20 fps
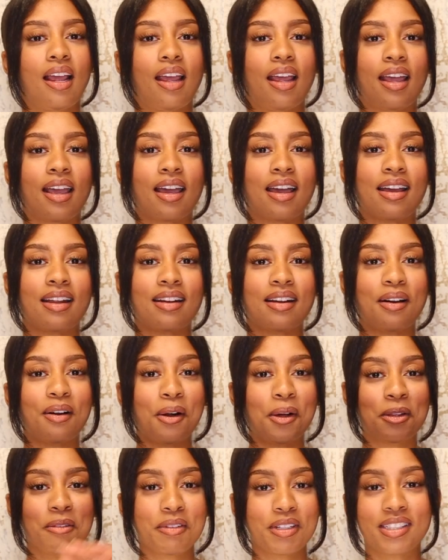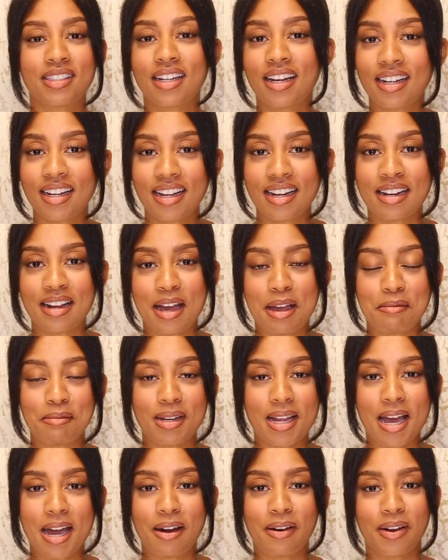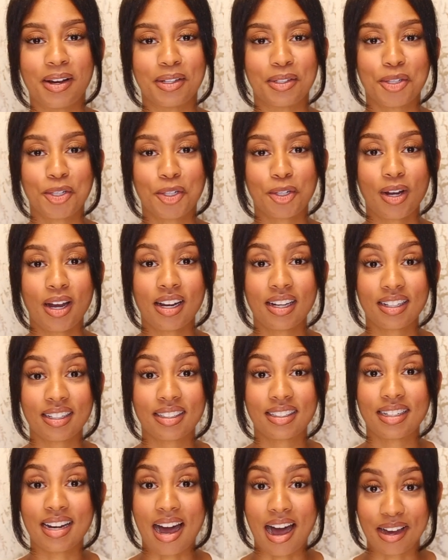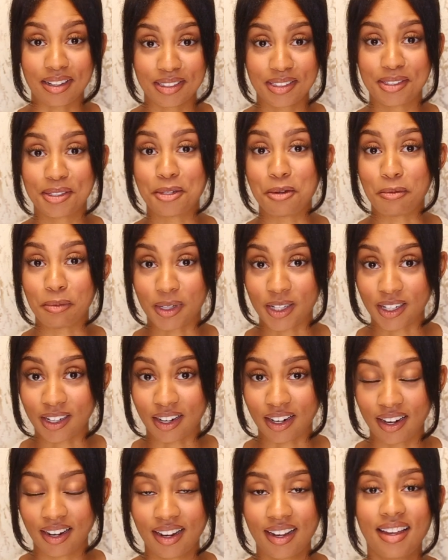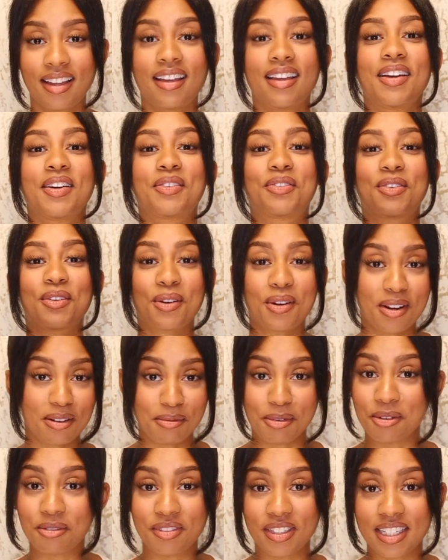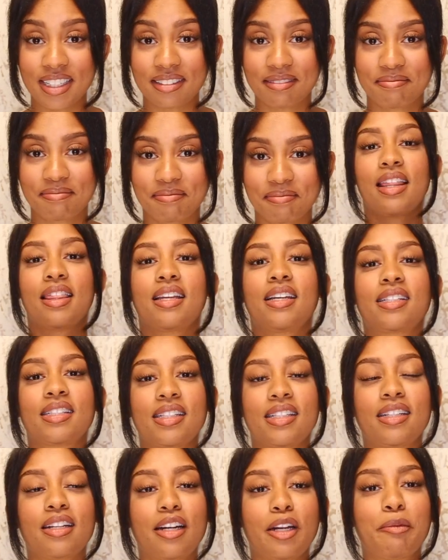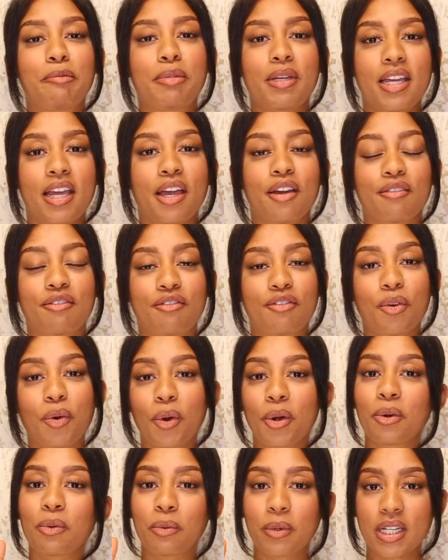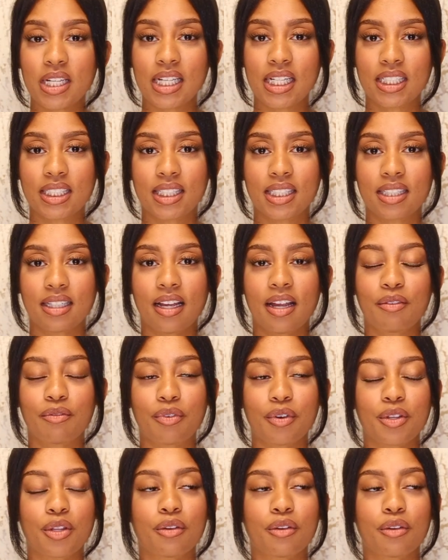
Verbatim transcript: and all of a sudden I'm now a truck costumer for a movie. This ended up being four weeks and for